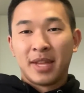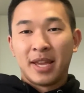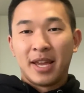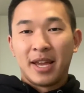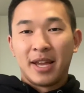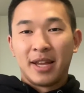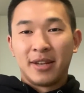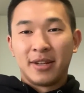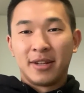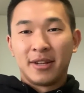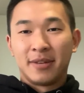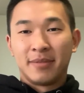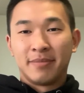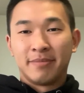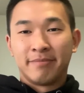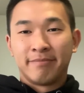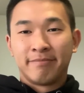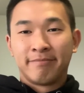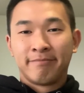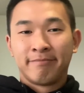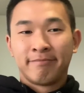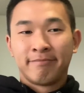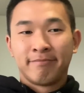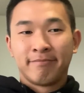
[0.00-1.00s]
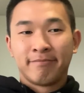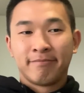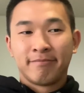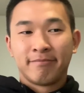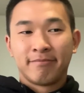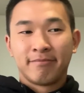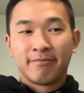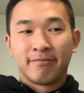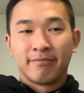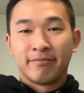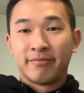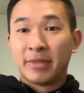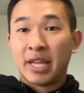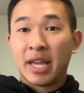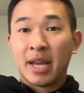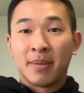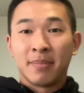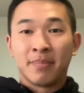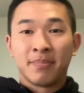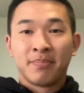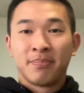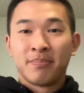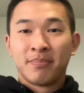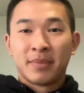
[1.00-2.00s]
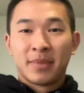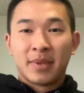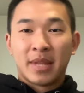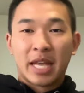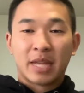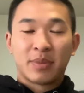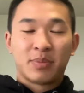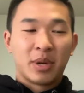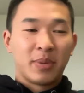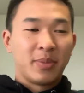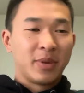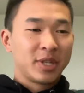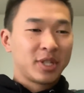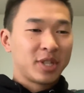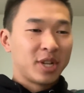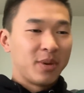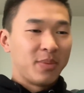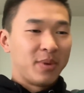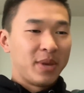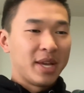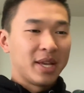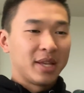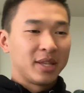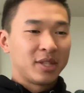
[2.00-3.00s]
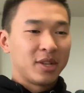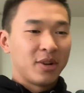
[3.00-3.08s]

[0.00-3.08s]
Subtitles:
And yeah, that's pretty much gonna be it.